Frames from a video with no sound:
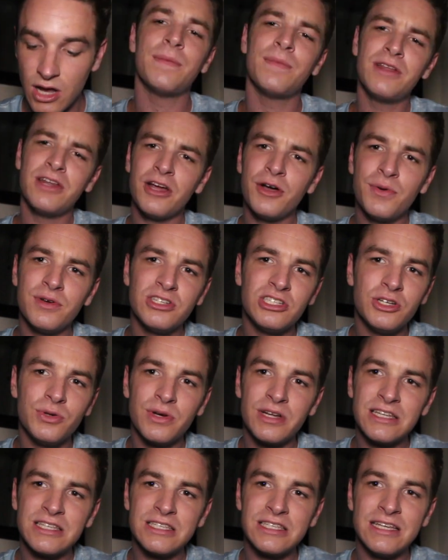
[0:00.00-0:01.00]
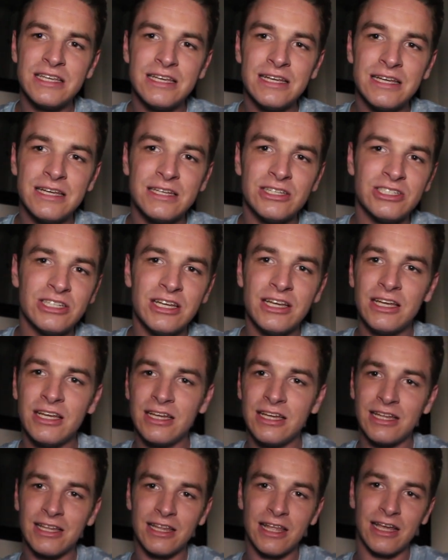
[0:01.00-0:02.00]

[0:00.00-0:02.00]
Let me know what you want to see. Shit.